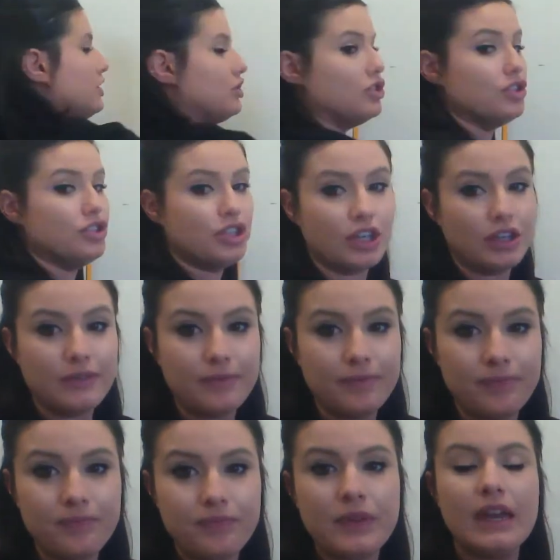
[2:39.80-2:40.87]
J.
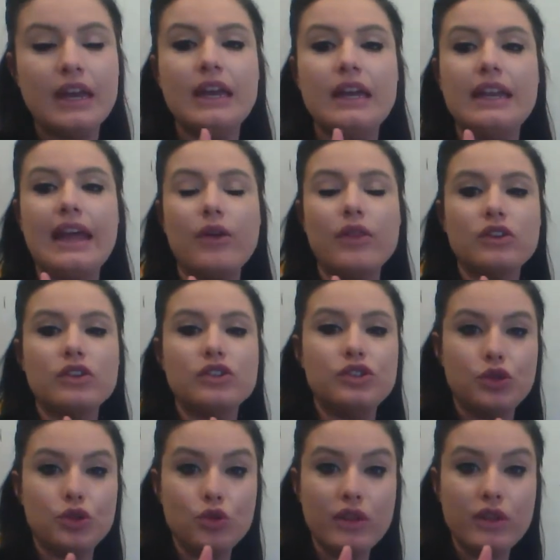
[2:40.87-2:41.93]
Now there's
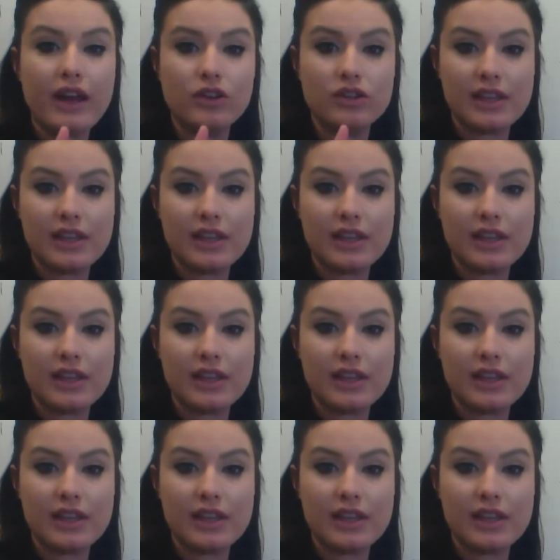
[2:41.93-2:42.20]
2 letters